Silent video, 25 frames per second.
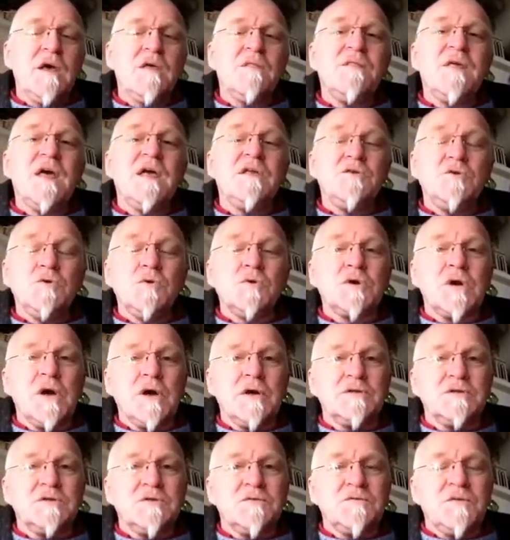then you're
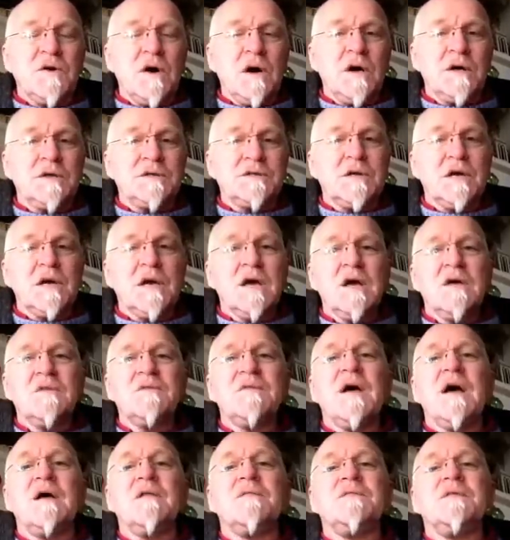going to find
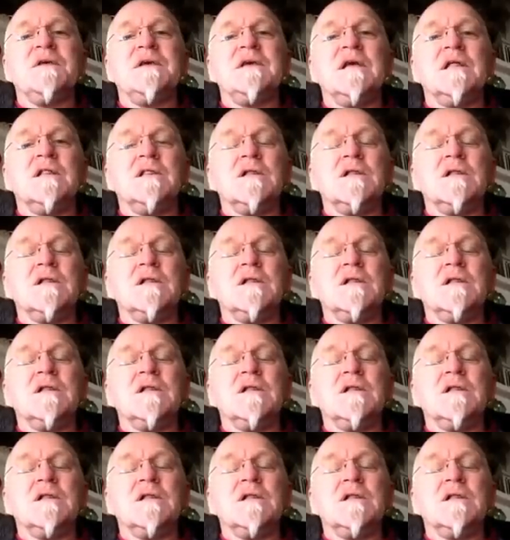that the